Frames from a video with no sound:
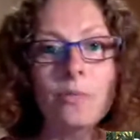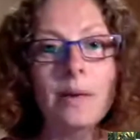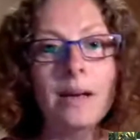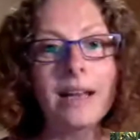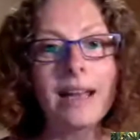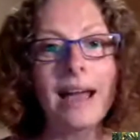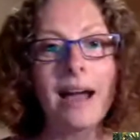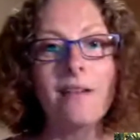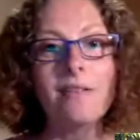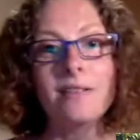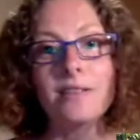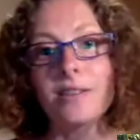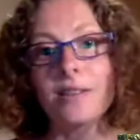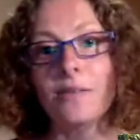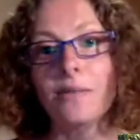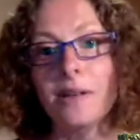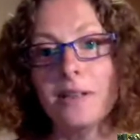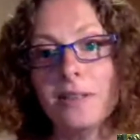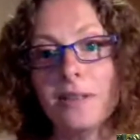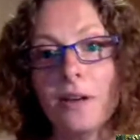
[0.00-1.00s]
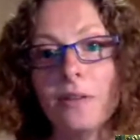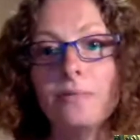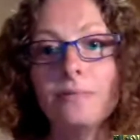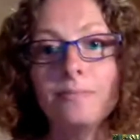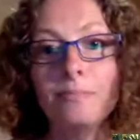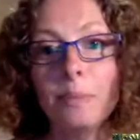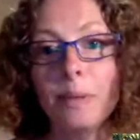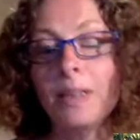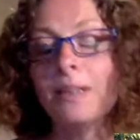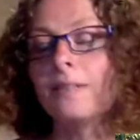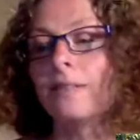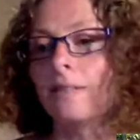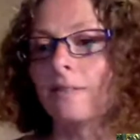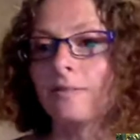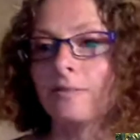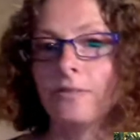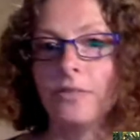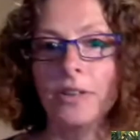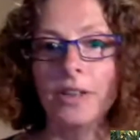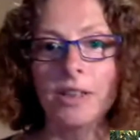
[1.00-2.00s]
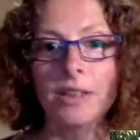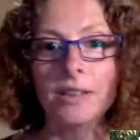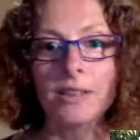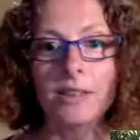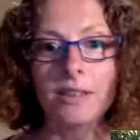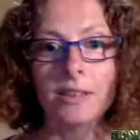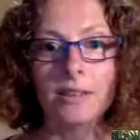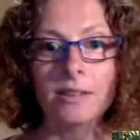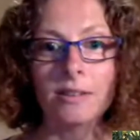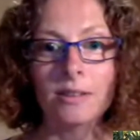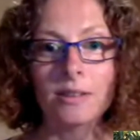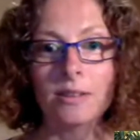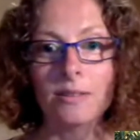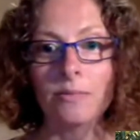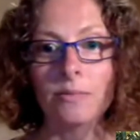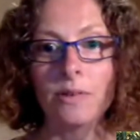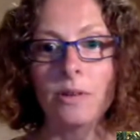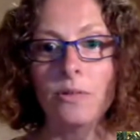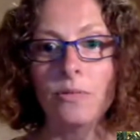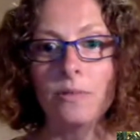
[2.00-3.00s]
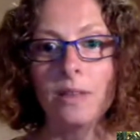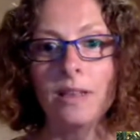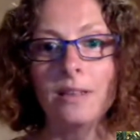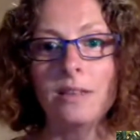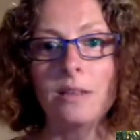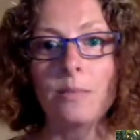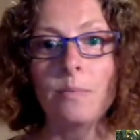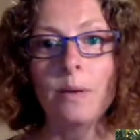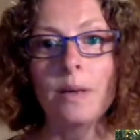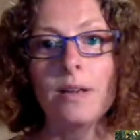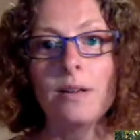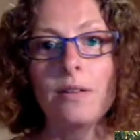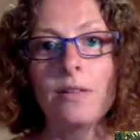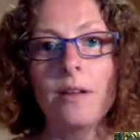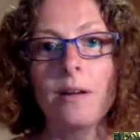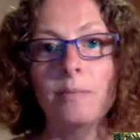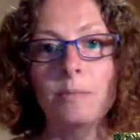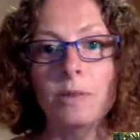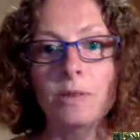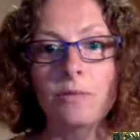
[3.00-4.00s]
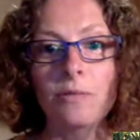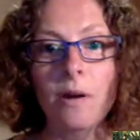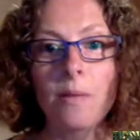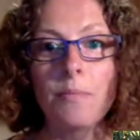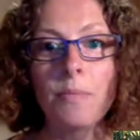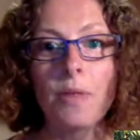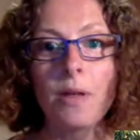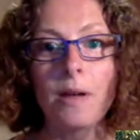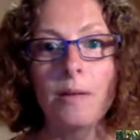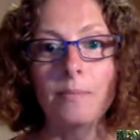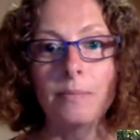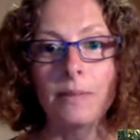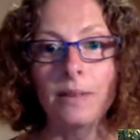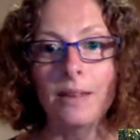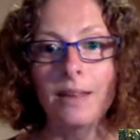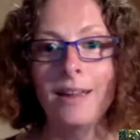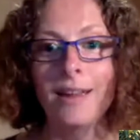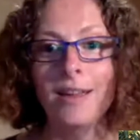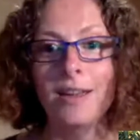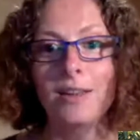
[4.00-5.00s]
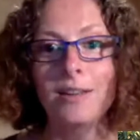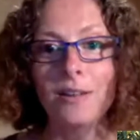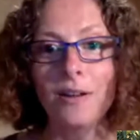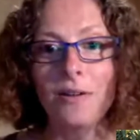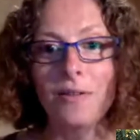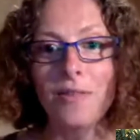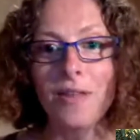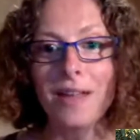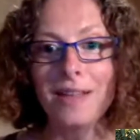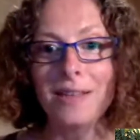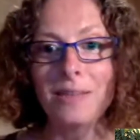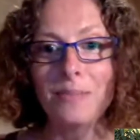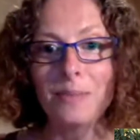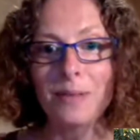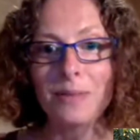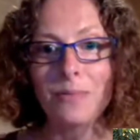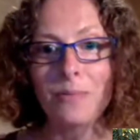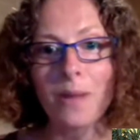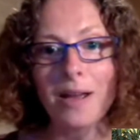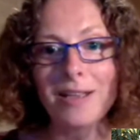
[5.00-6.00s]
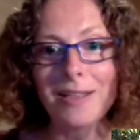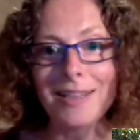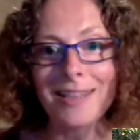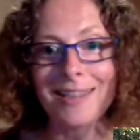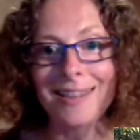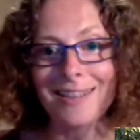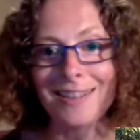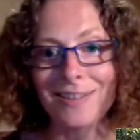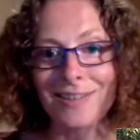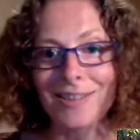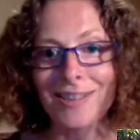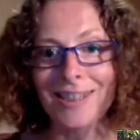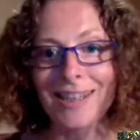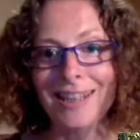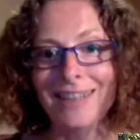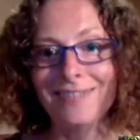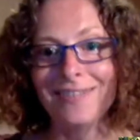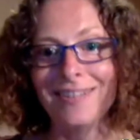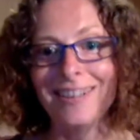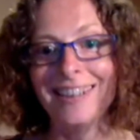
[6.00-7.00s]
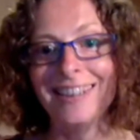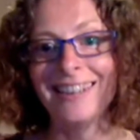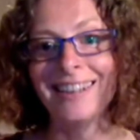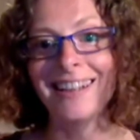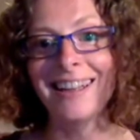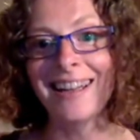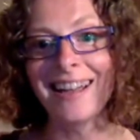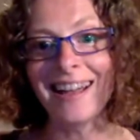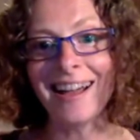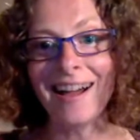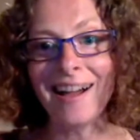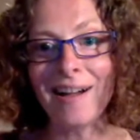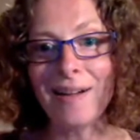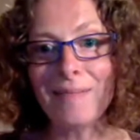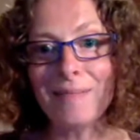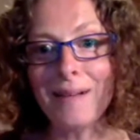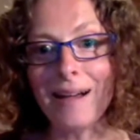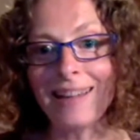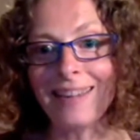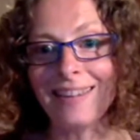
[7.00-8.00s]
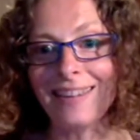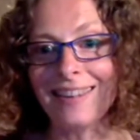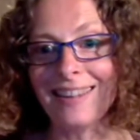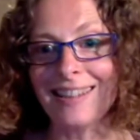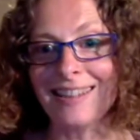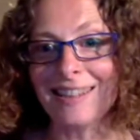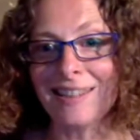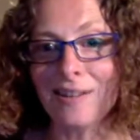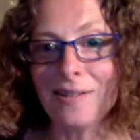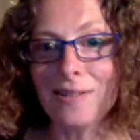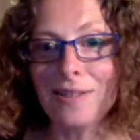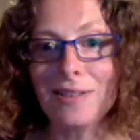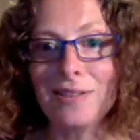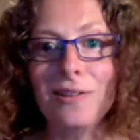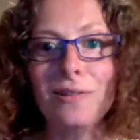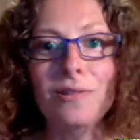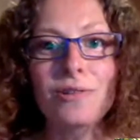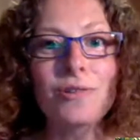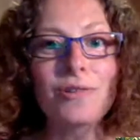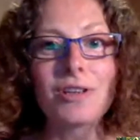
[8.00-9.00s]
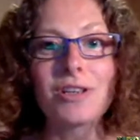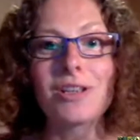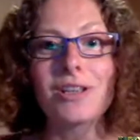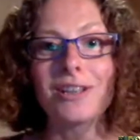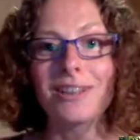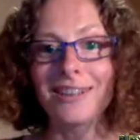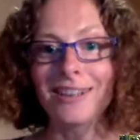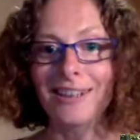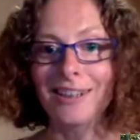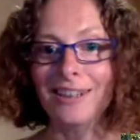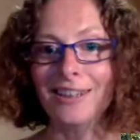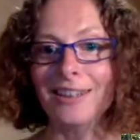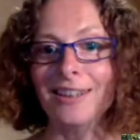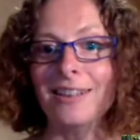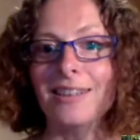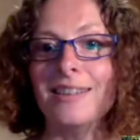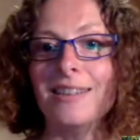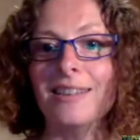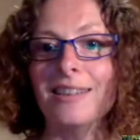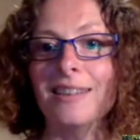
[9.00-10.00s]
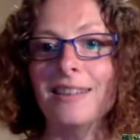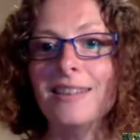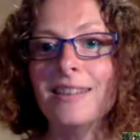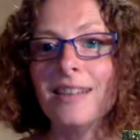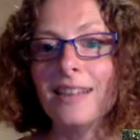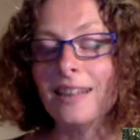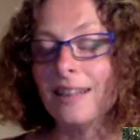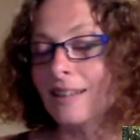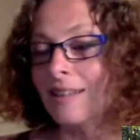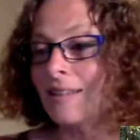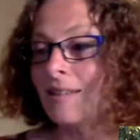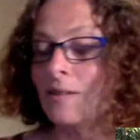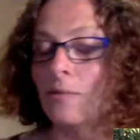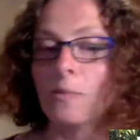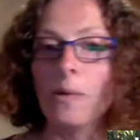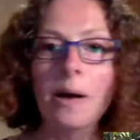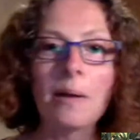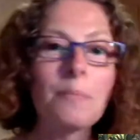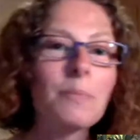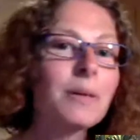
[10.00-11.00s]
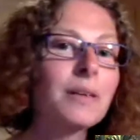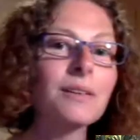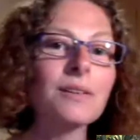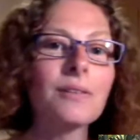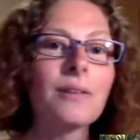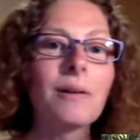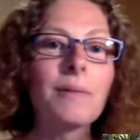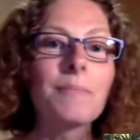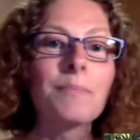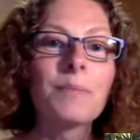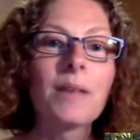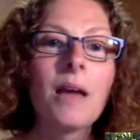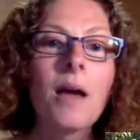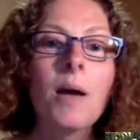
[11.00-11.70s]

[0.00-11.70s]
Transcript: my carrots, though I don't peel them first, because who needs to peel them? Scrub them. That's a bit of waste that you're saving. And there's loads of nutrition and goodness in the skin, so why peel them?